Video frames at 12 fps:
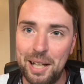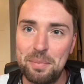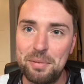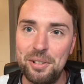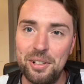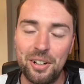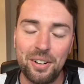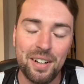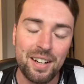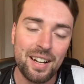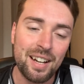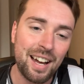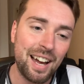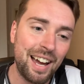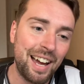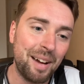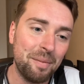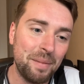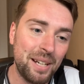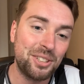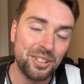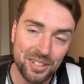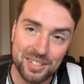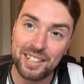Bruno? As
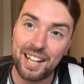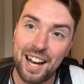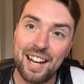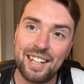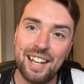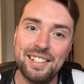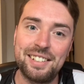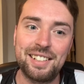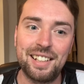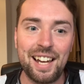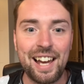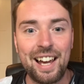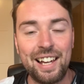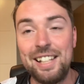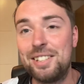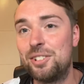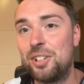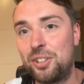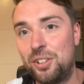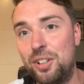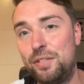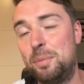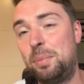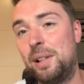good as the guy is, he's not good
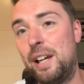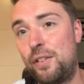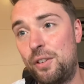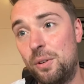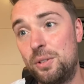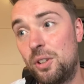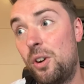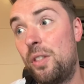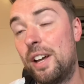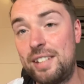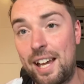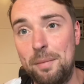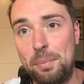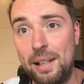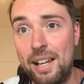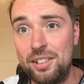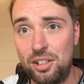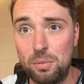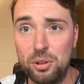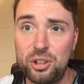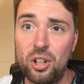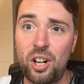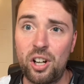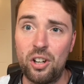enough to play for those other 10 players who were
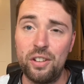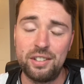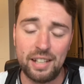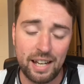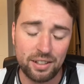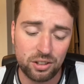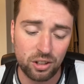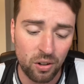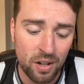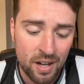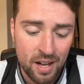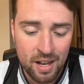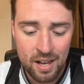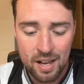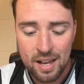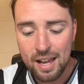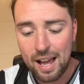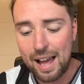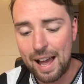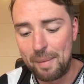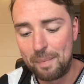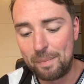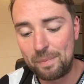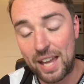shocking on the day. So,
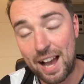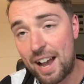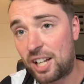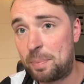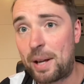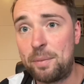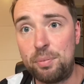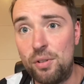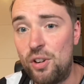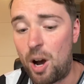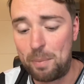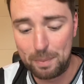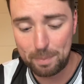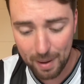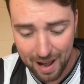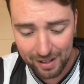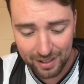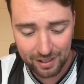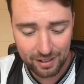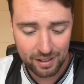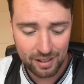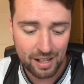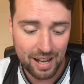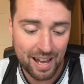yeah, I expect Bruno to be back.
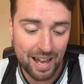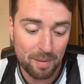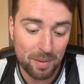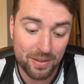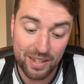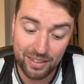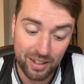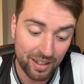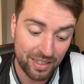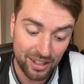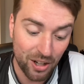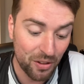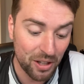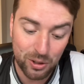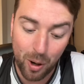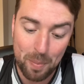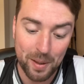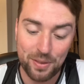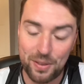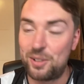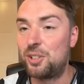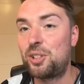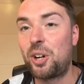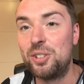And then the other topic that
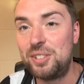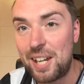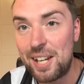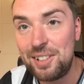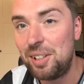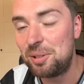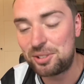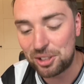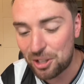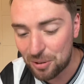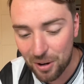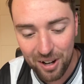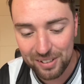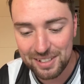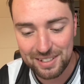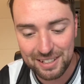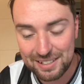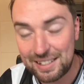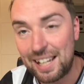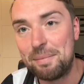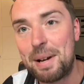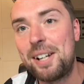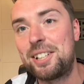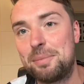just continues to go on is the
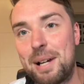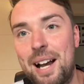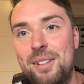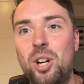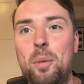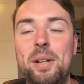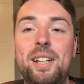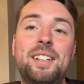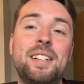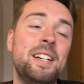Saint-Maximin topic.